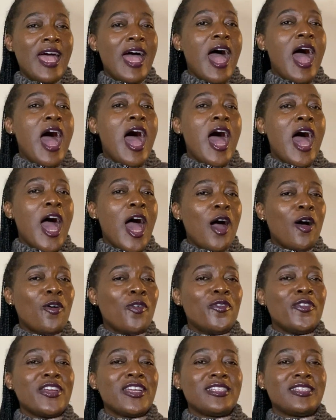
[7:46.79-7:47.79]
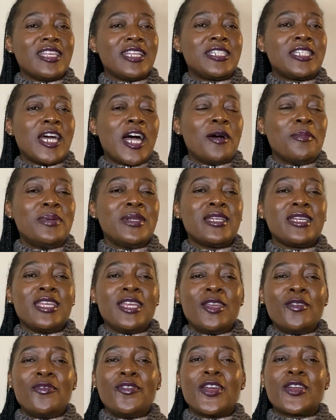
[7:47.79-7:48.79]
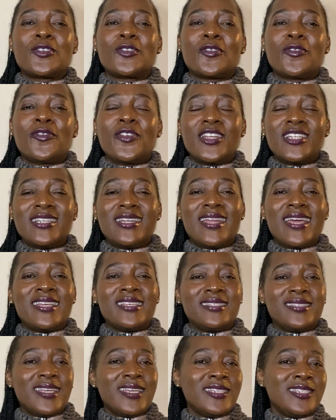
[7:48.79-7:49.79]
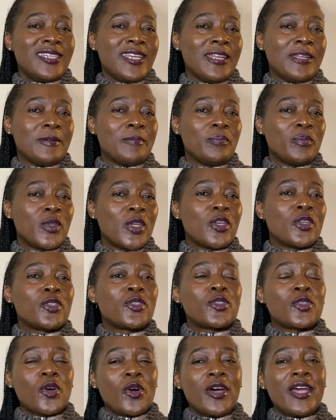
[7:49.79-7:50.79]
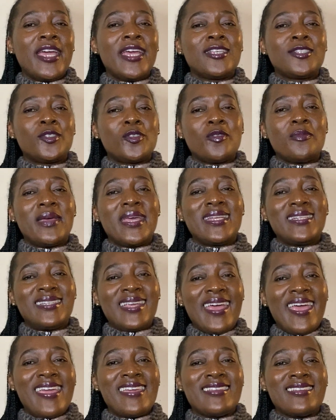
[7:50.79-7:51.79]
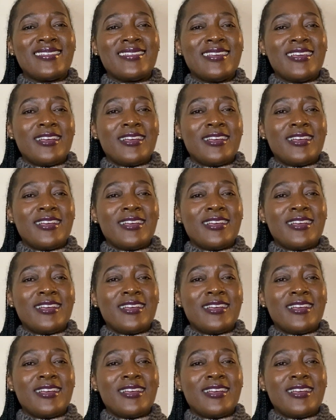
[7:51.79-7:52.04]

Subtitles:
having the doubling effect of fertilization so as to maintain